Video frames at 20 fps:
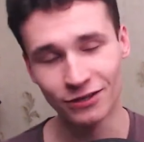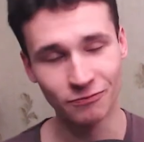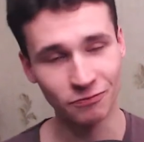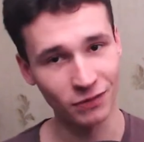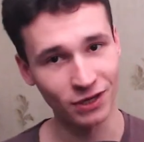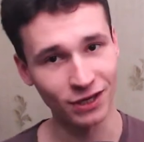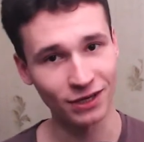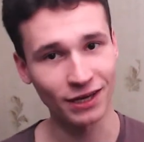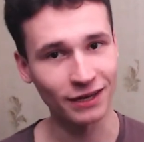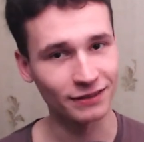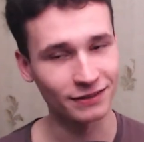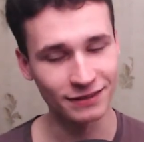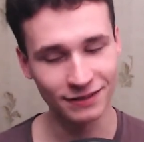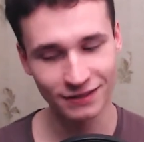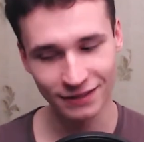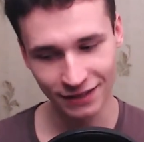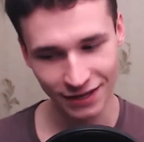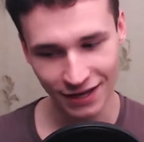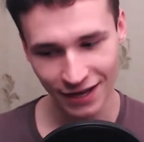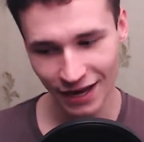me, and
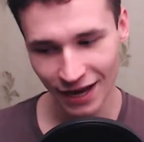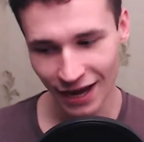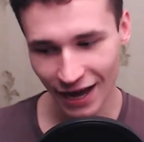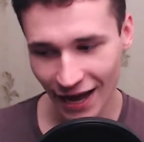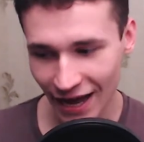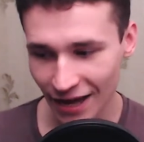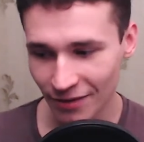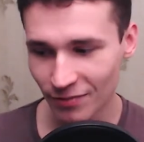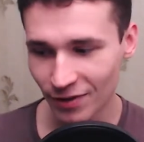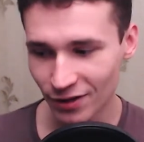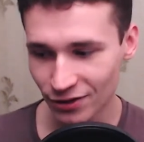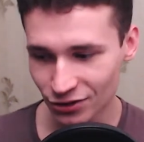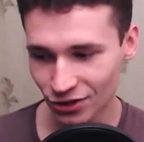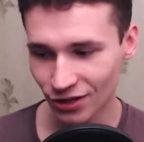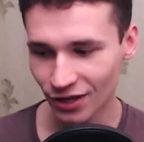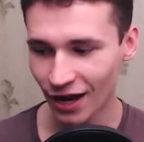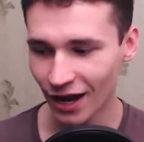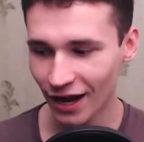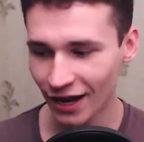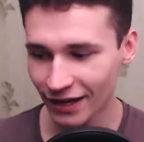uh, I
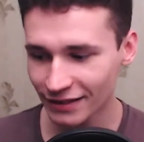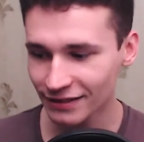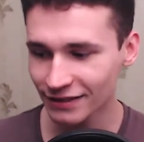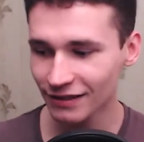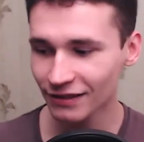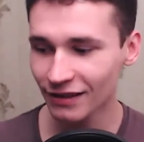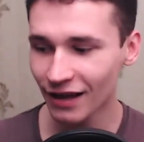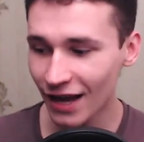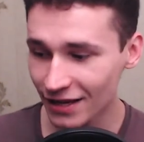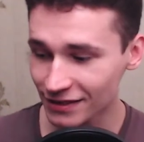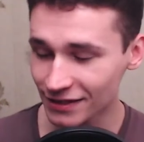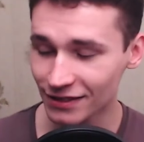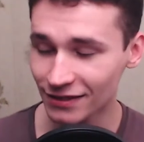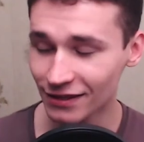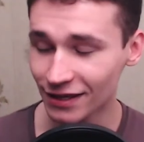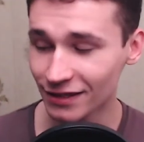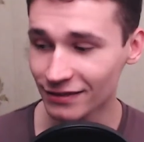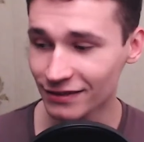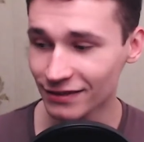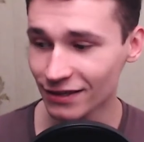imagine I idealize it,
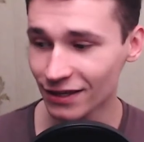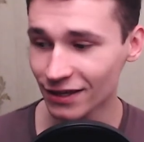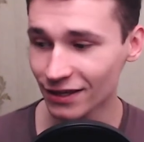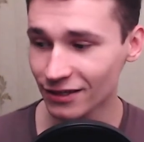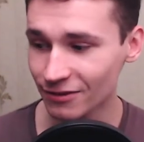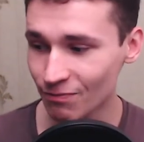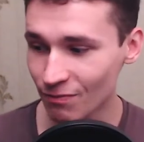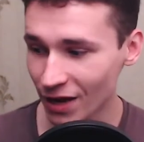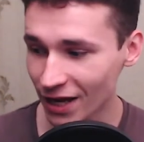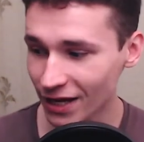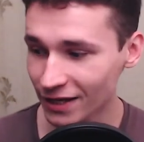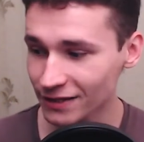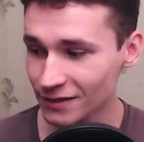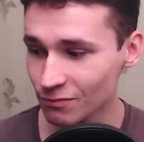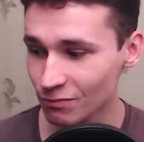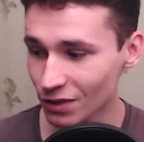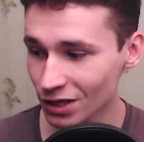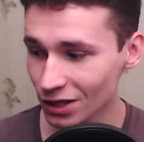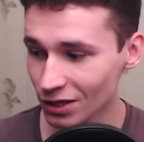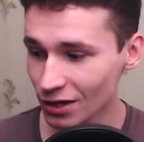and it makes
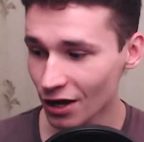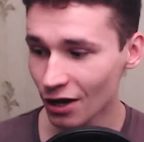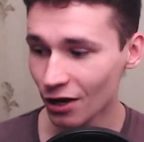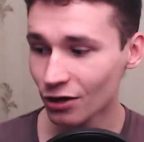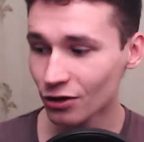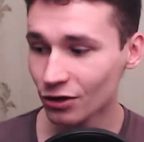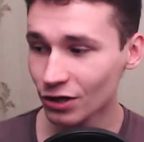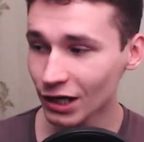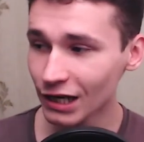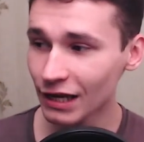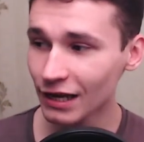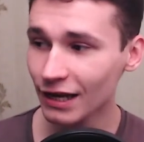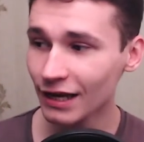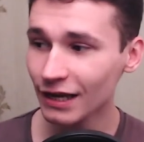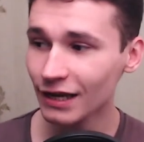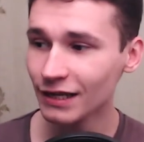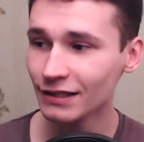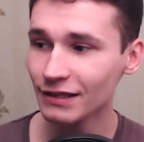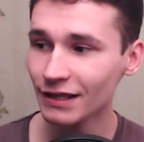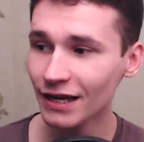me really
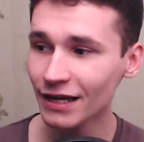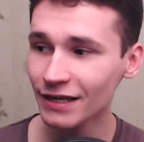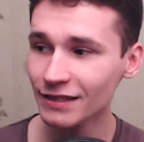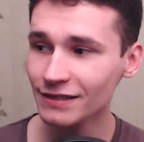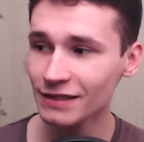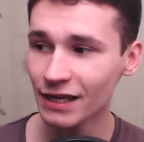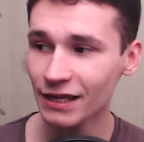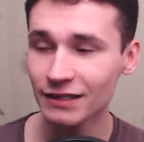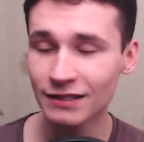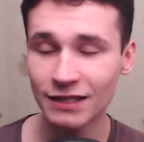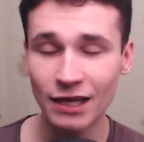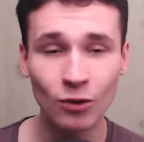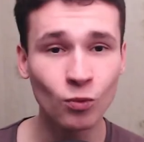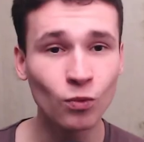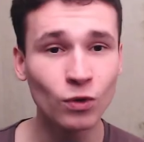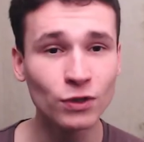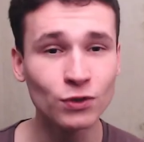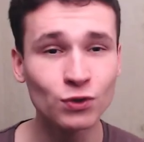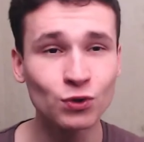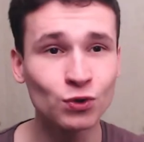nice and and I
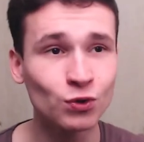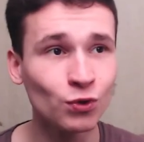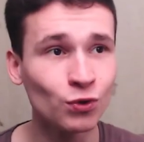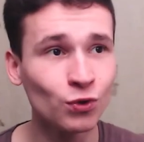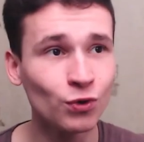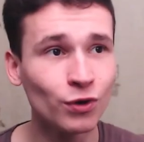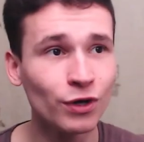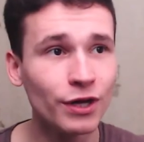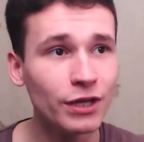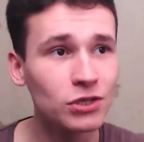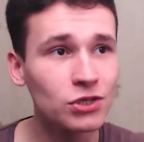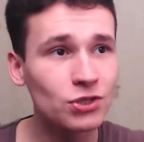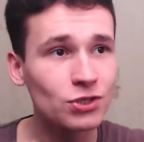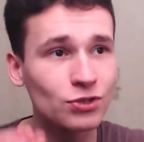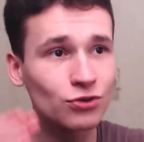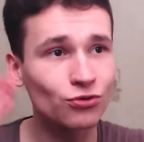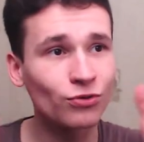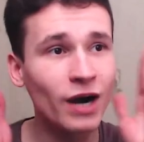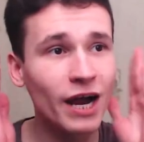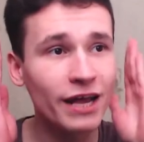want to
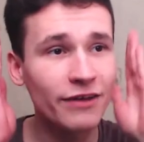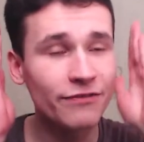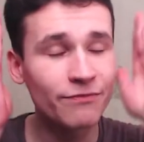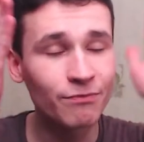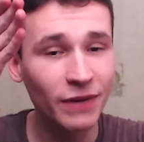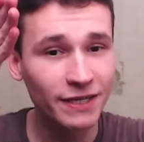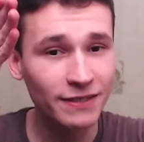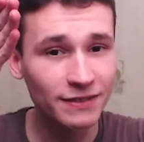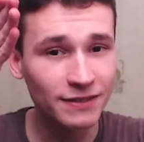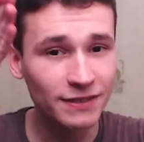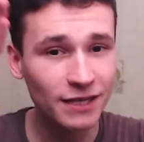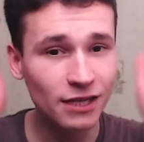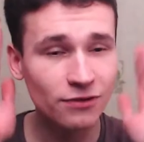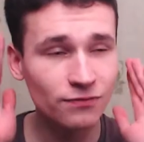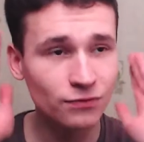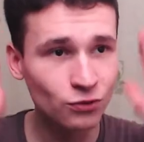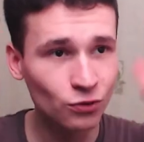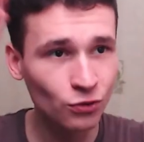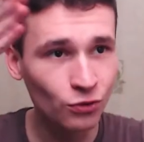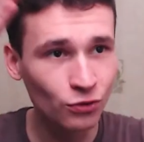strive
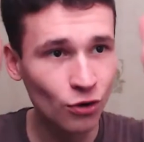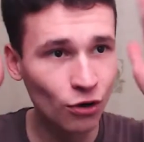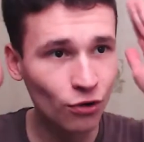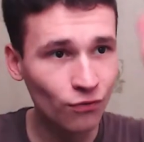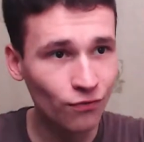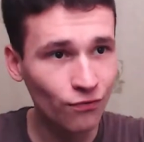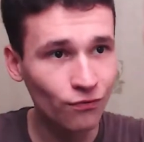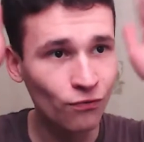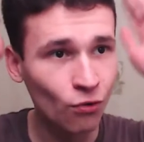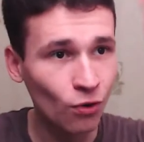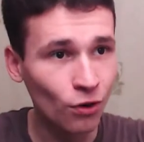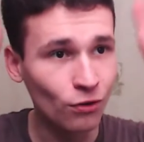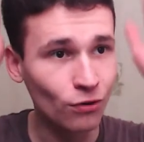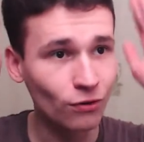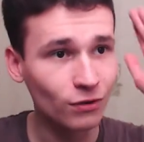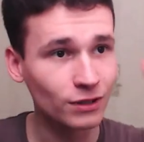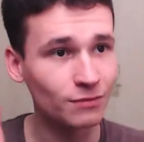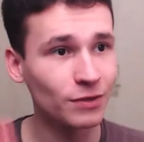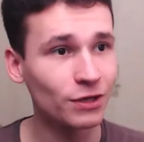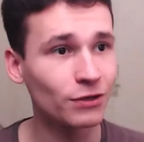myself to go
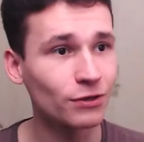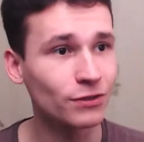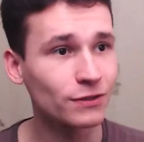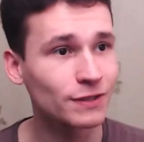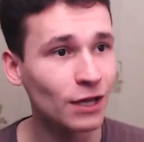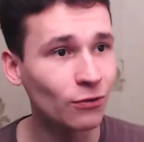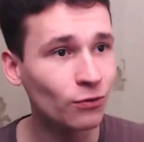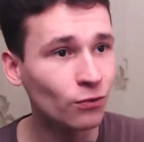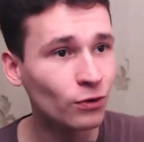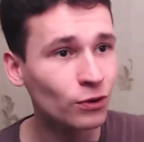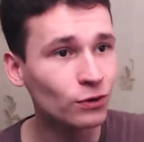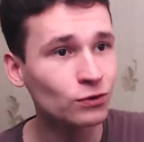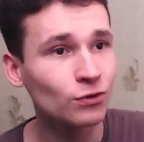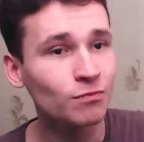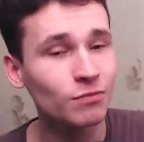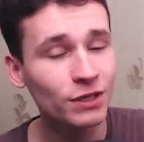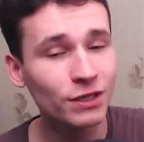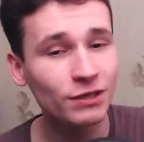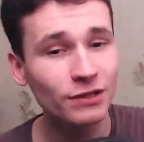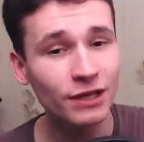forward because I want to
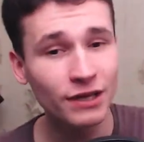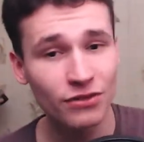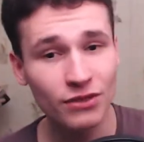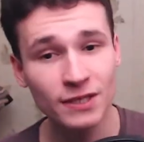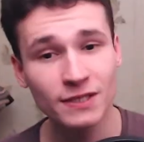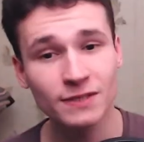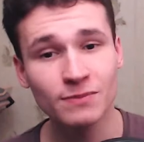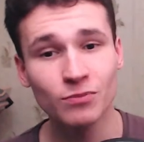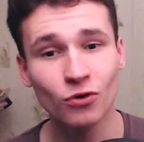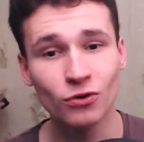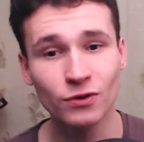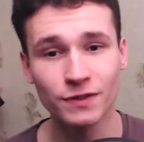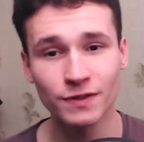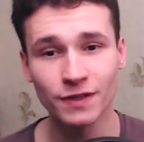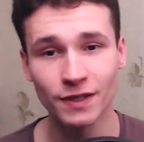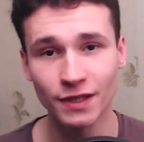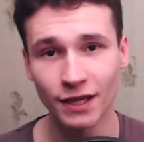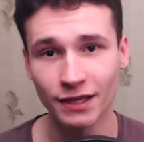be like this person.